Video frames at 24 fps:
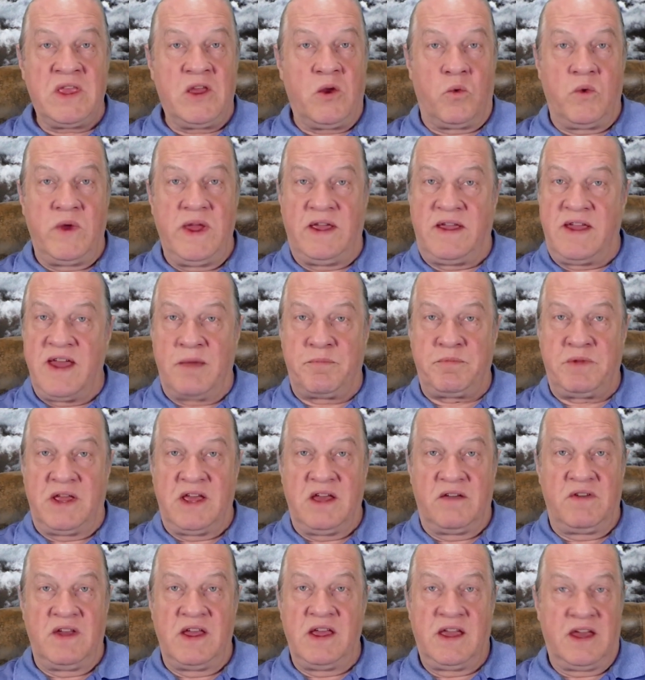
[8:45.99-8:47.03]
We kept
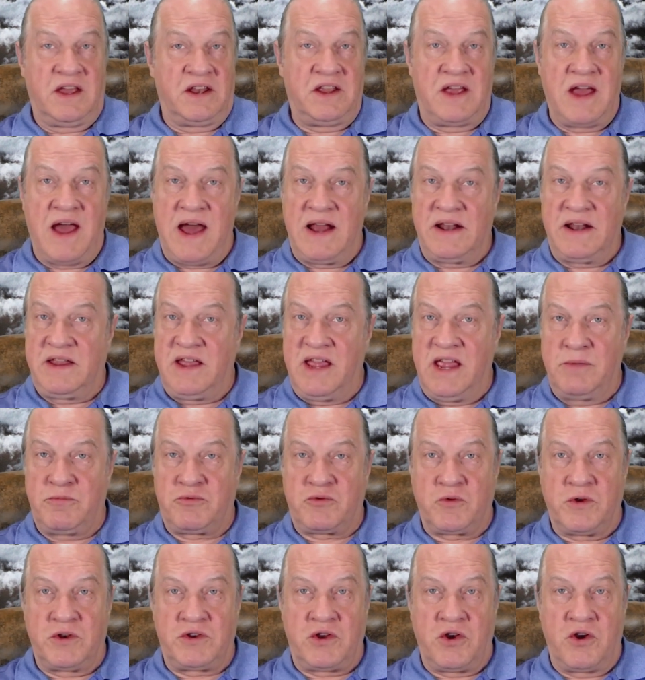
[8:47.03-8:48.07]
giving, and God
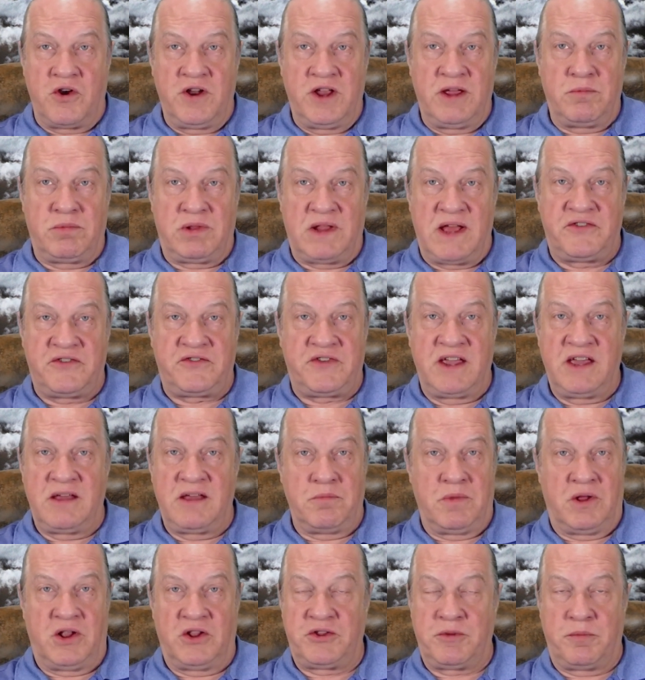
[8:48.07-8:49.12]
keeps returning blessing
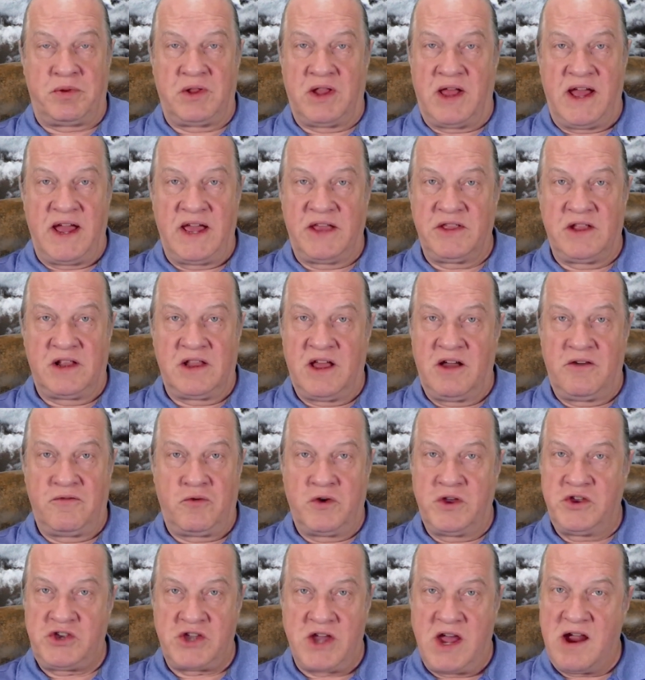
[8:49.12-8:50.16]
and multiplying the love
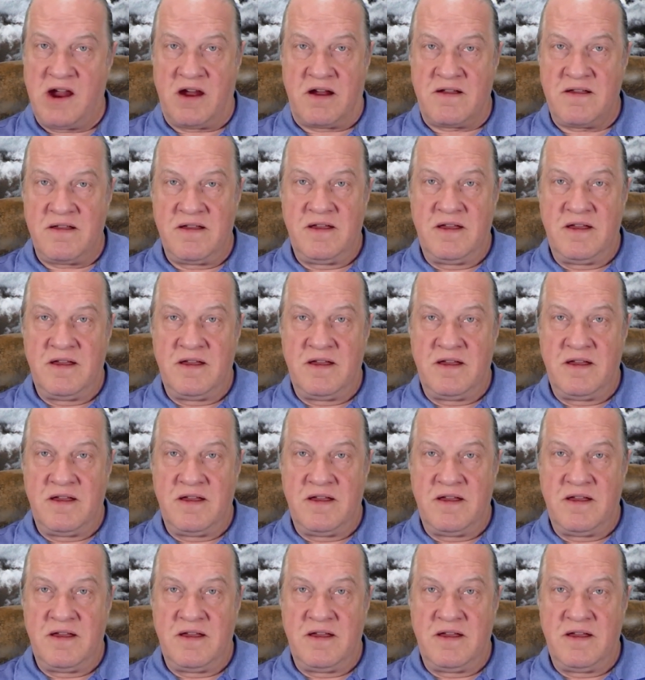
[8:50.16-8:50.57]
we share.